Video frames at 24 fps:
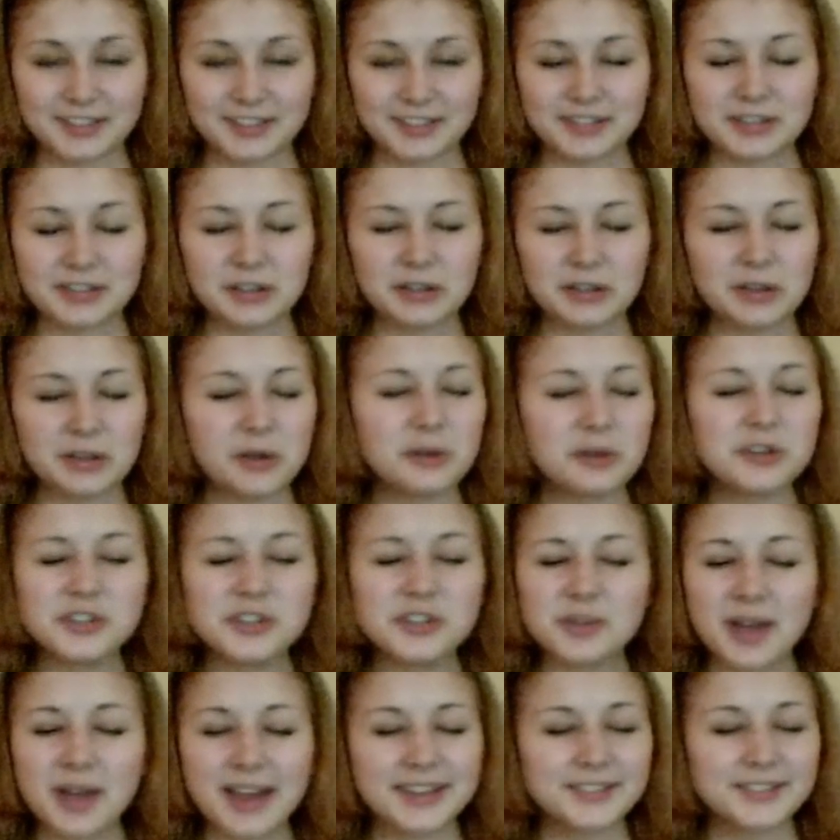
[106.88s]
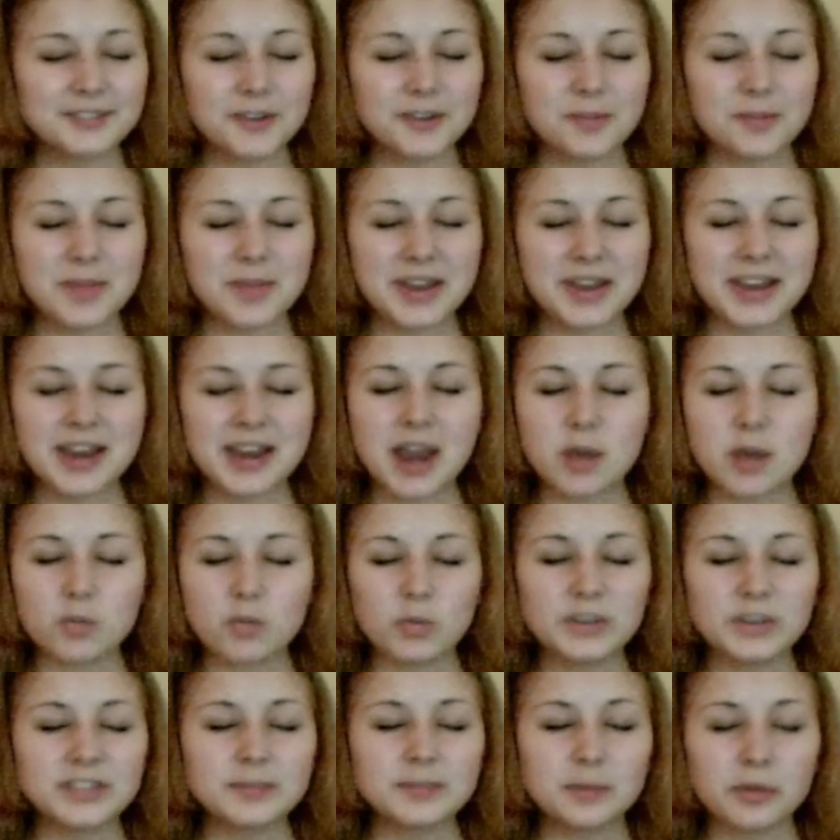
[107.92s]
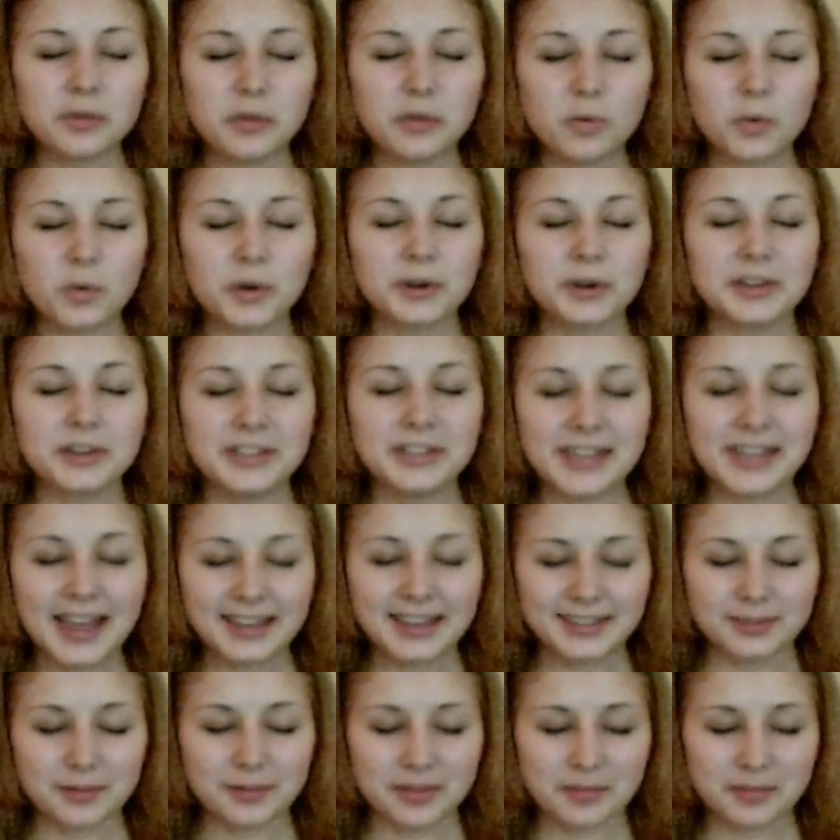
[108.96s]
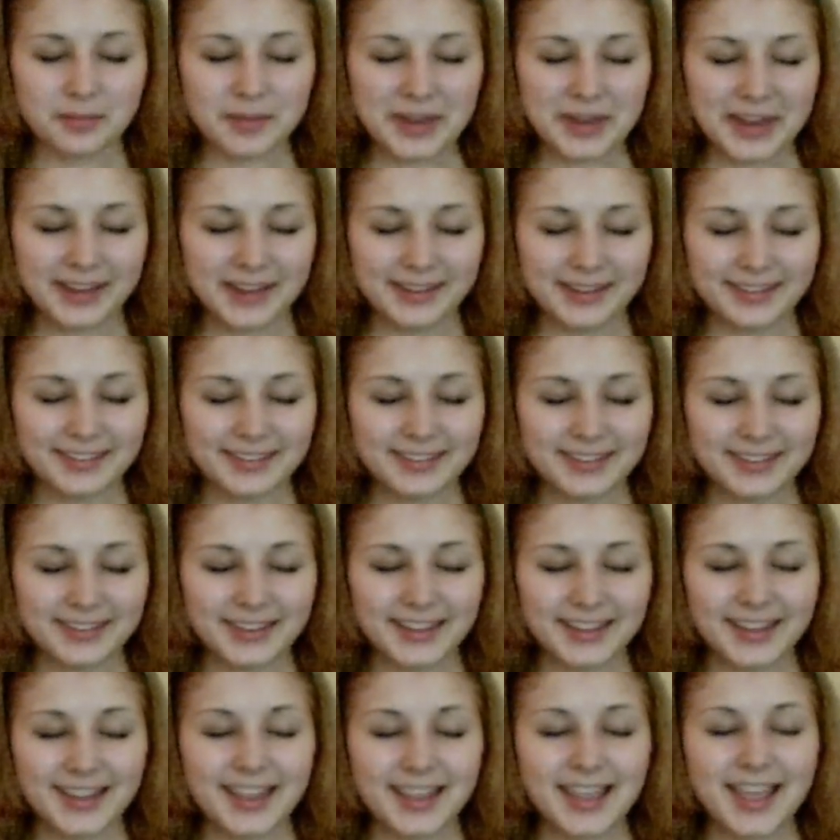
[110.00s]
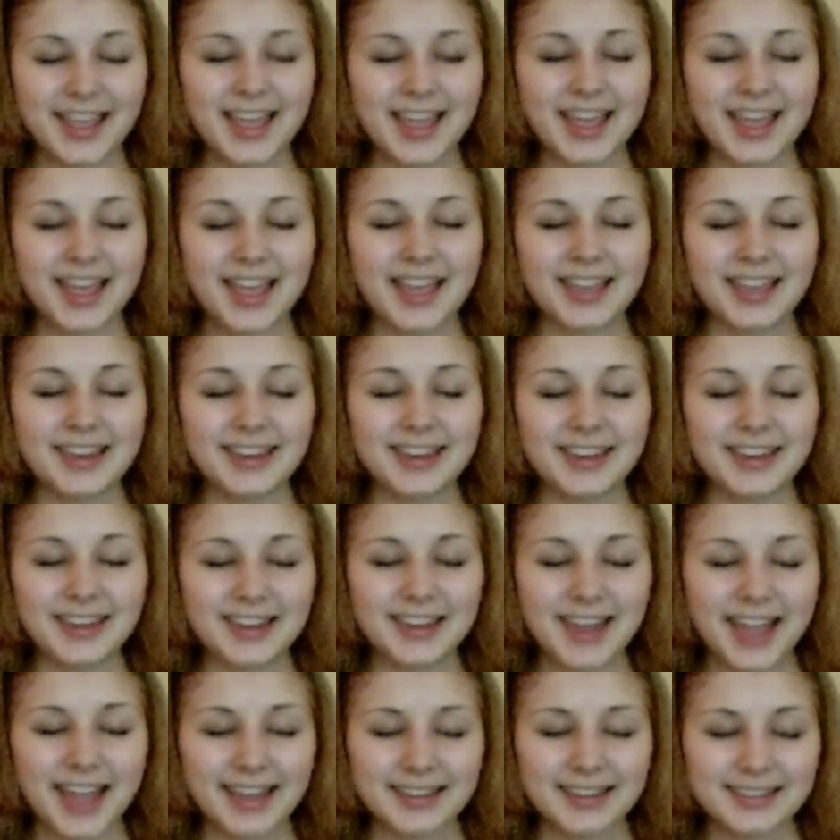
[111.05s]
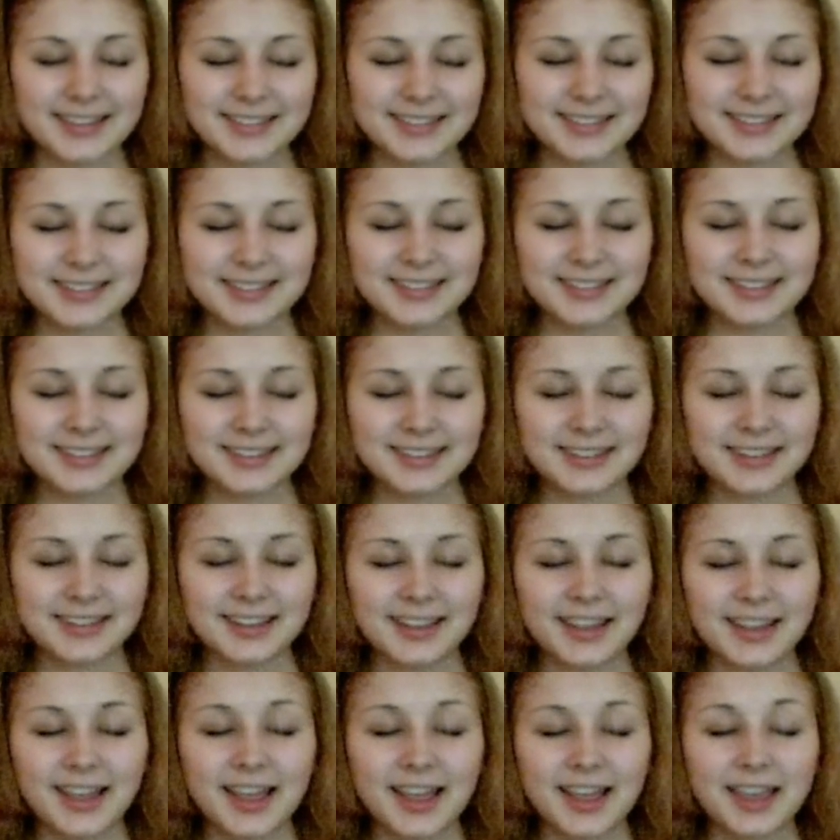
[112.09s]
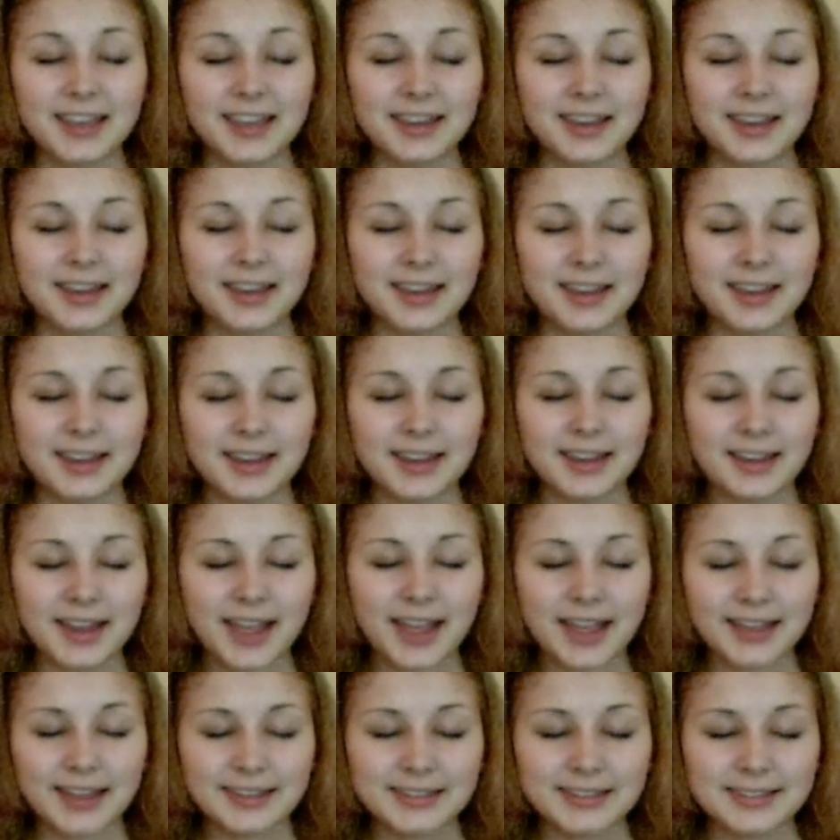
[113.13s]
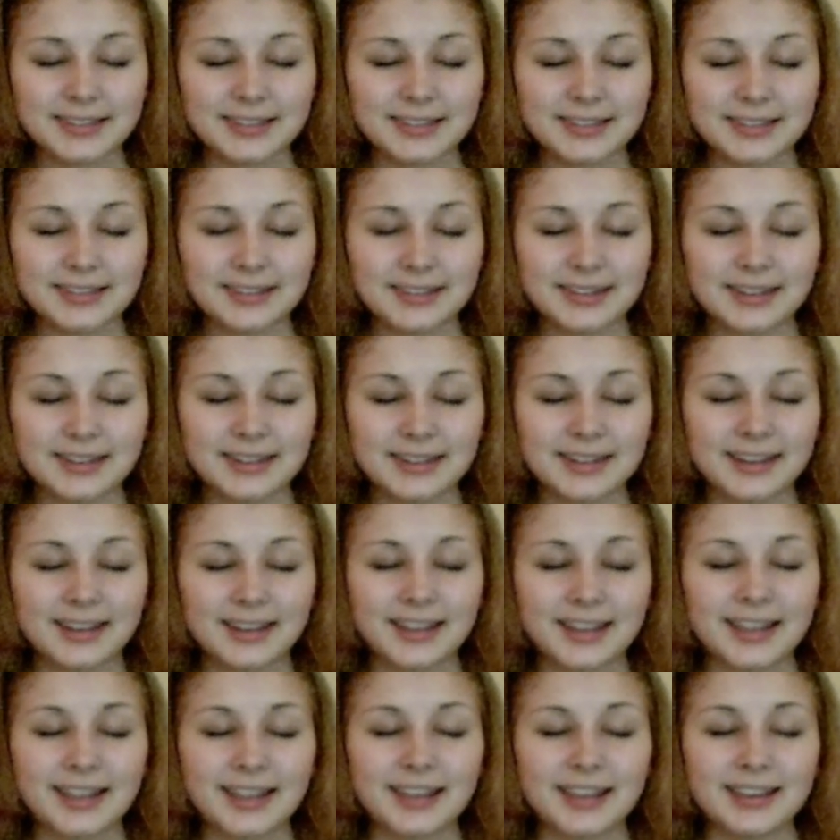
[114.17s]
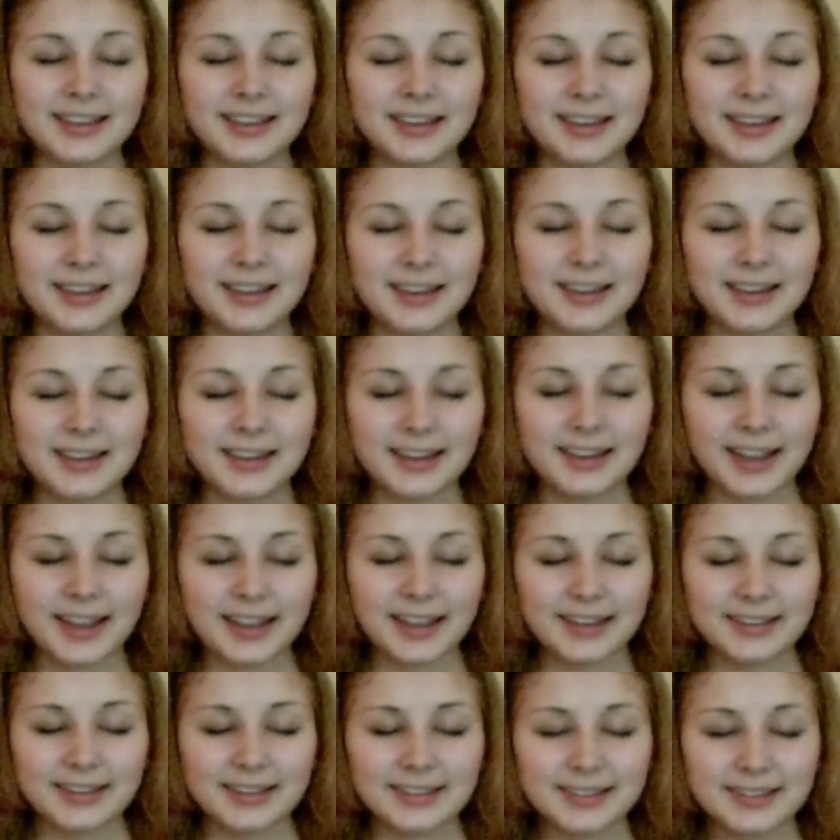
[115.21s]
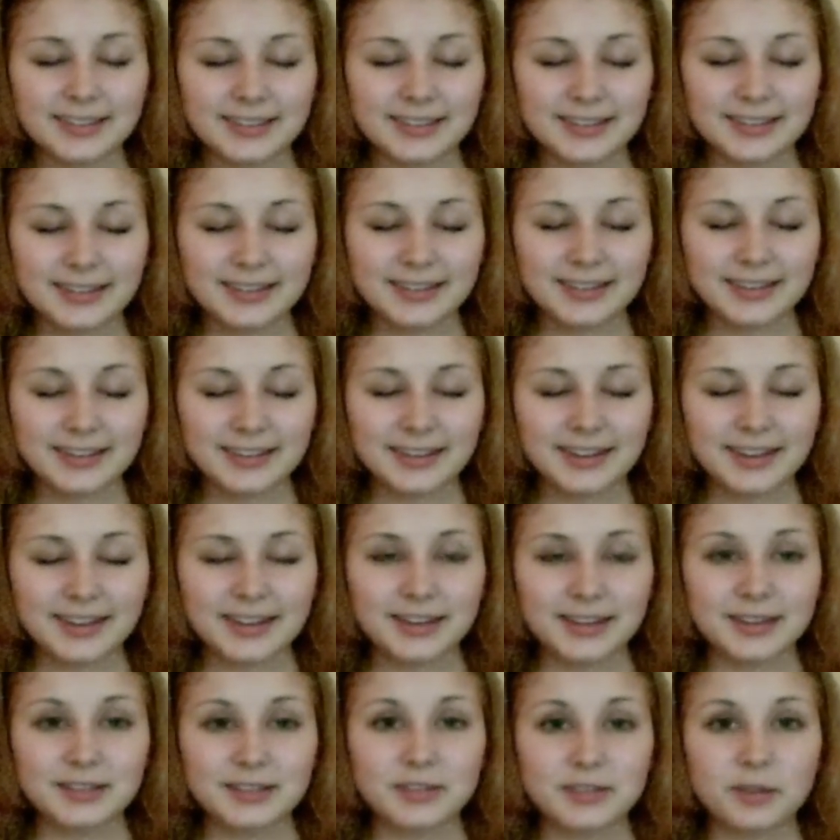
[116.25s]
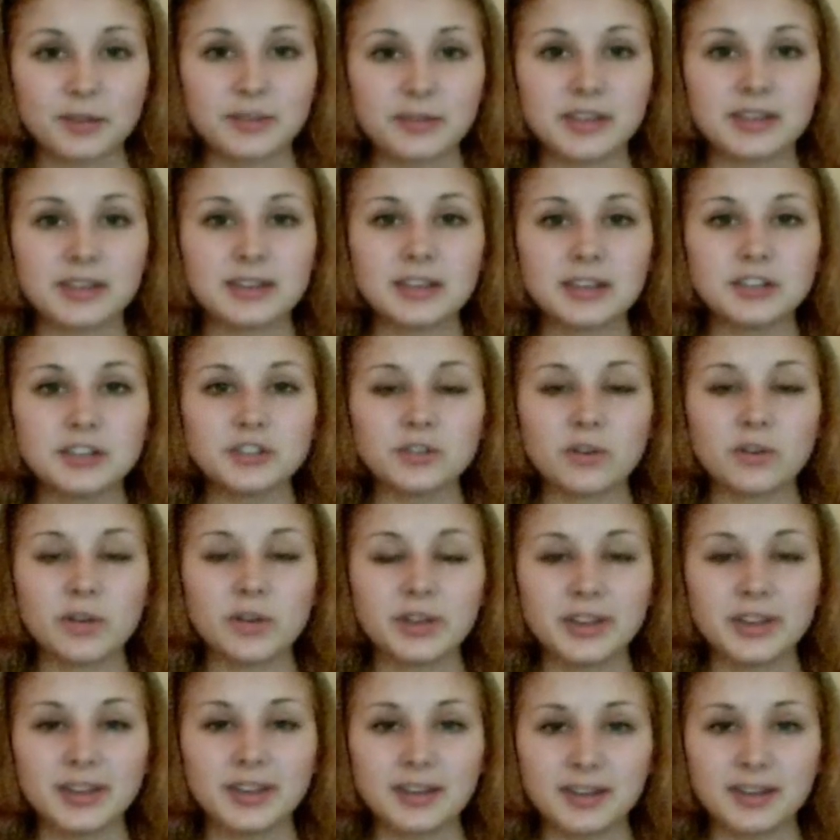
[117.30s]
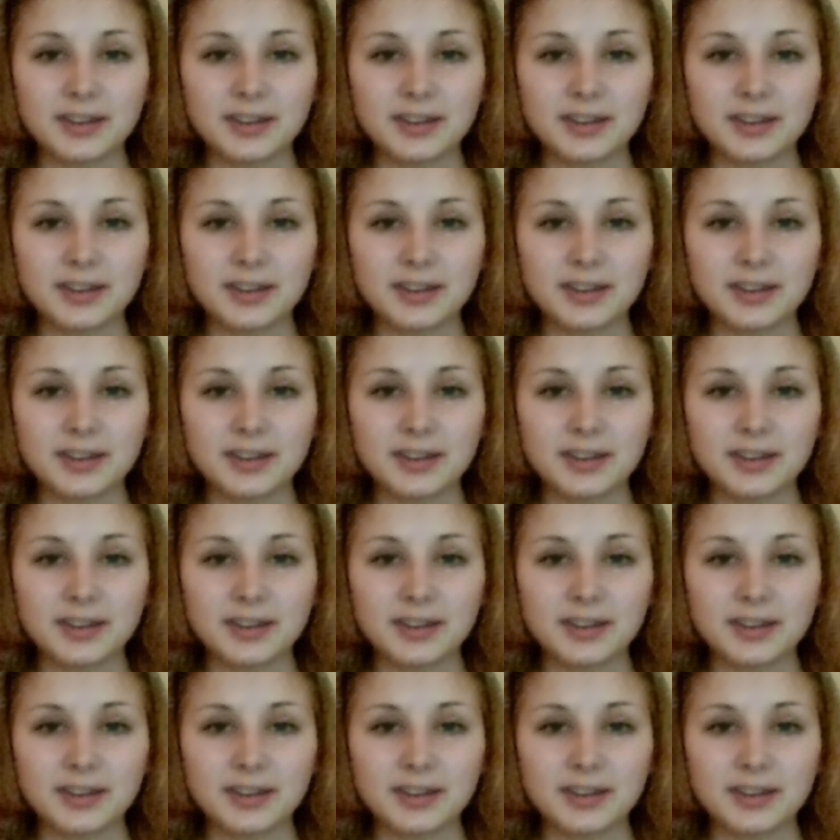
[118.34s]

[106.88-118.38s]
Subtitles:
Just close your eyes for a minute and whisper the word yes with me. Yes. Yes. Yes. So the initial